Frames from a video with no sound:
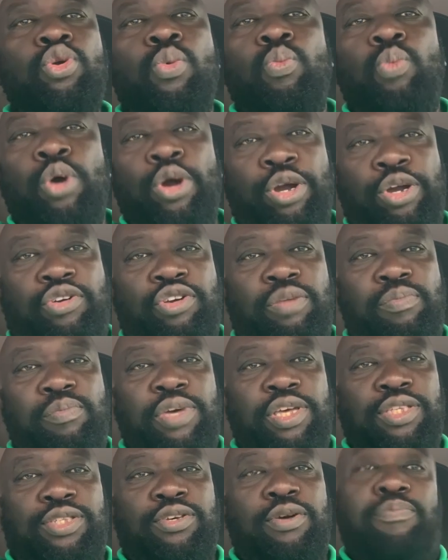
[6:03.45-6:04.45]
work with
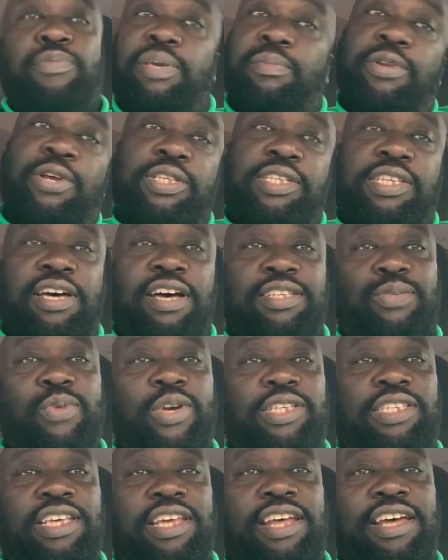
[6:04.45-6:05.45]
me, some people just ask
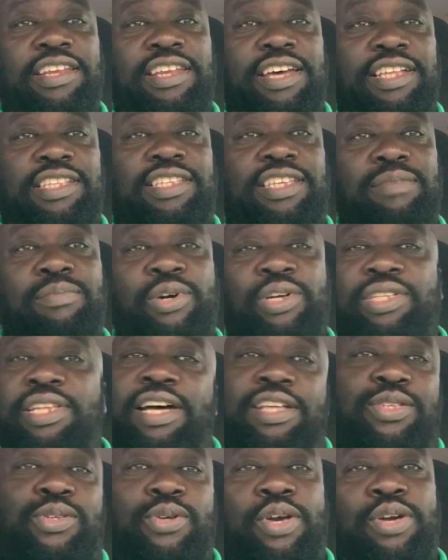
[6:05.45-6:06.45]
questions and that's it. But
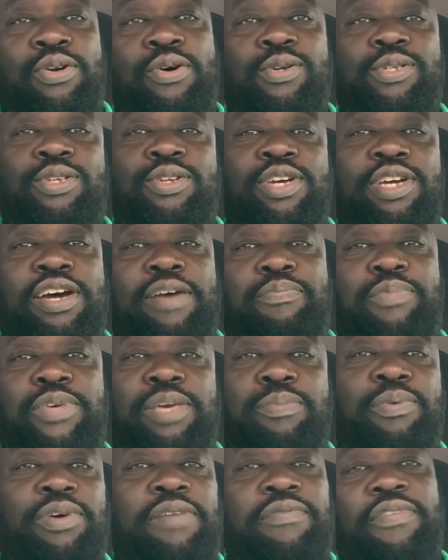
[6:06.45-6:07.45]
that's how it goes. You have
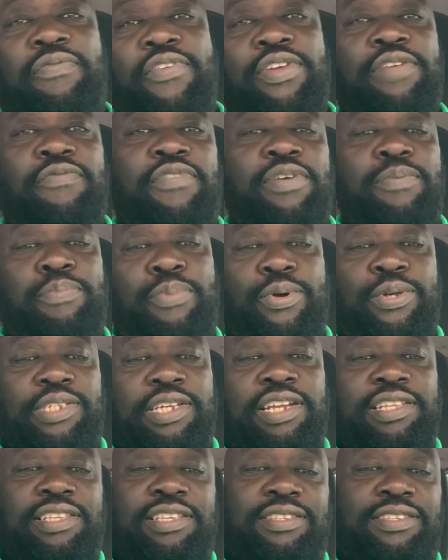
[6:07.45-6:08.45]
people have different
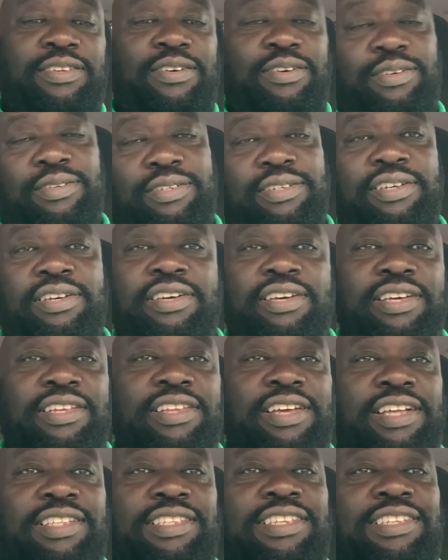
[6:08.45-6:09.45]
personalities, so
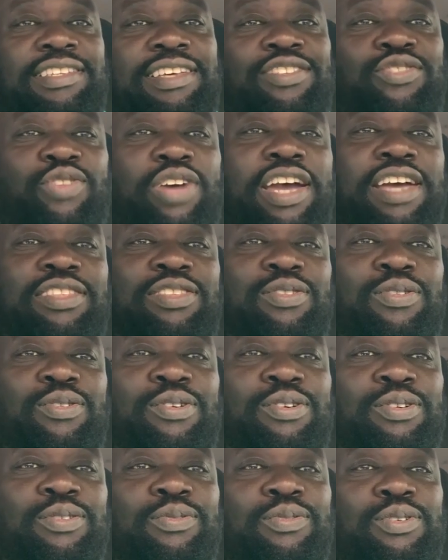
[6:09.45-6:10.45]
that's it. I try
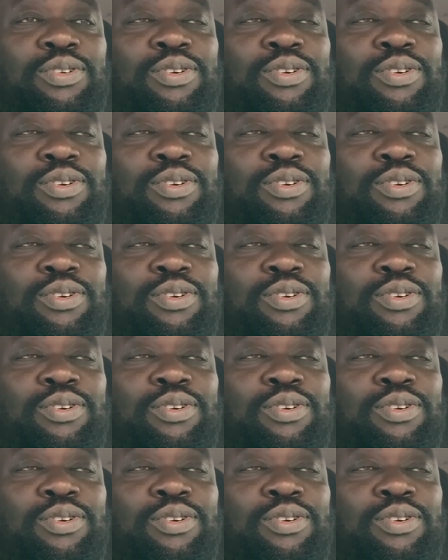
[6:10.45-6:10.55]
to